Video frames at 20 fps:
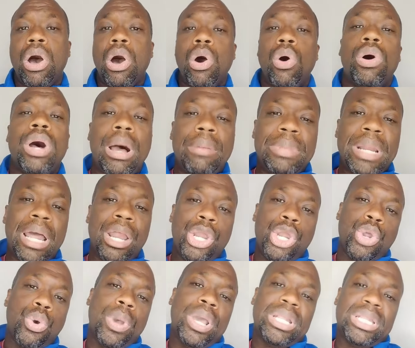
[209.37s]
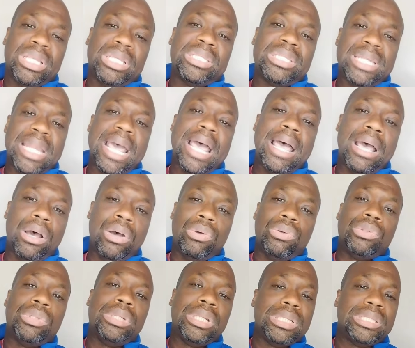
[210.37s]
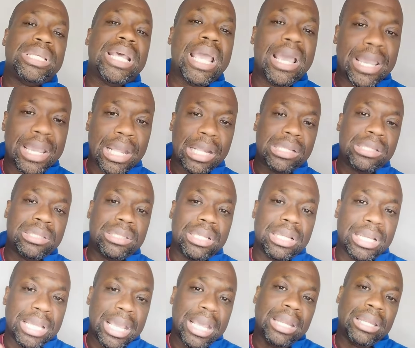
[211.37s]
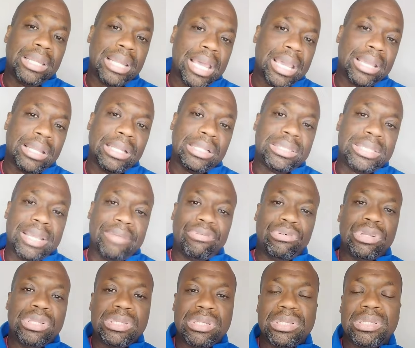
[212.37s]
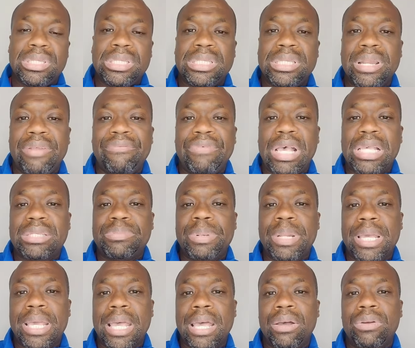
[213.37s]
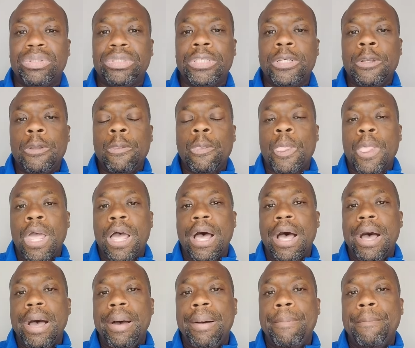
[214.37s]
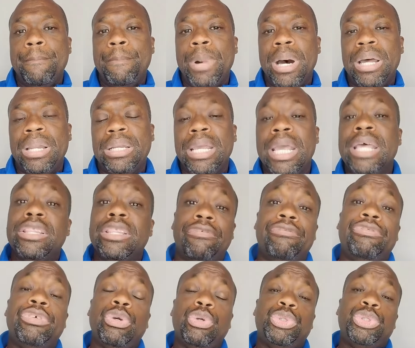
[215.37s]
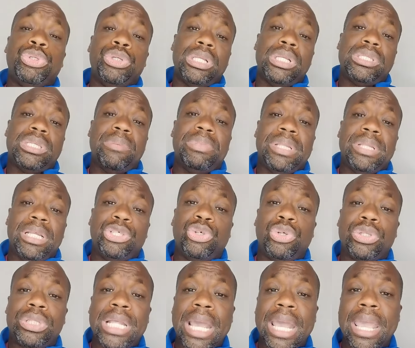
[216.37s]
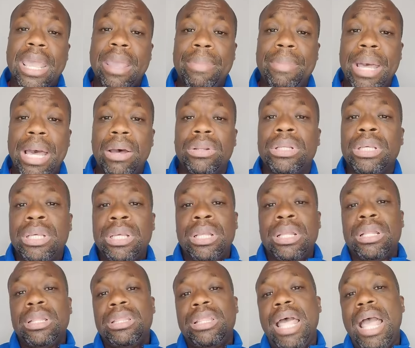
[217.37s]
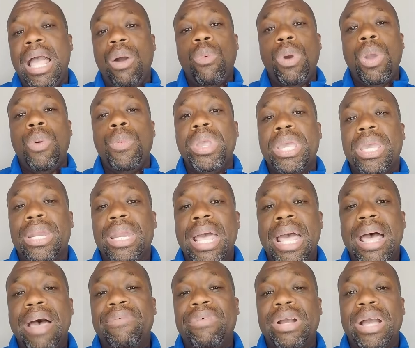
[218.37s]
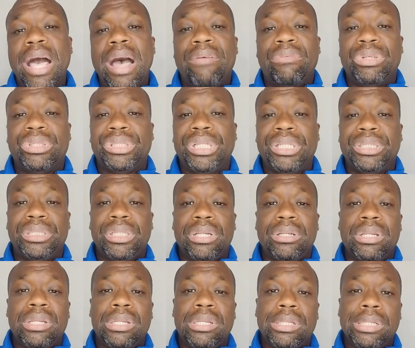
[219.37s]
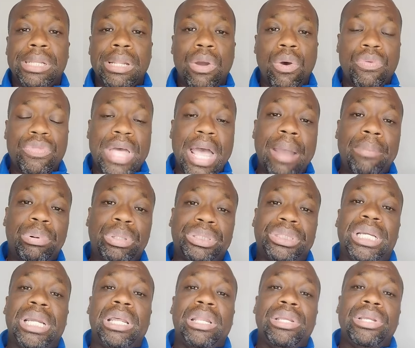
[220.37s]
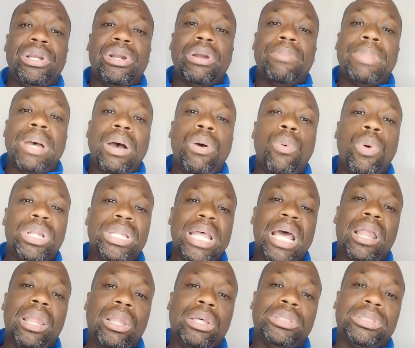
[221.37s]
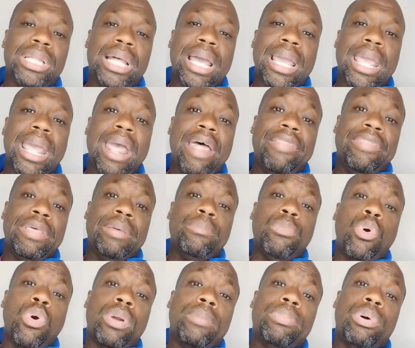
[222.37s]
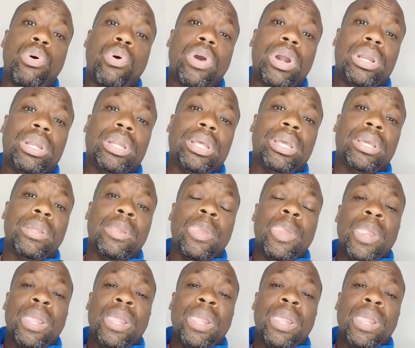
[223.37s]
oh, I'm not doing this now. Let's say against, again, like let's say for instance, it's an investment account. Um, but in the future, it's something that you're thinking about. That way we can have a conversation, you know, that particular year about what that looks like. And then more importantly,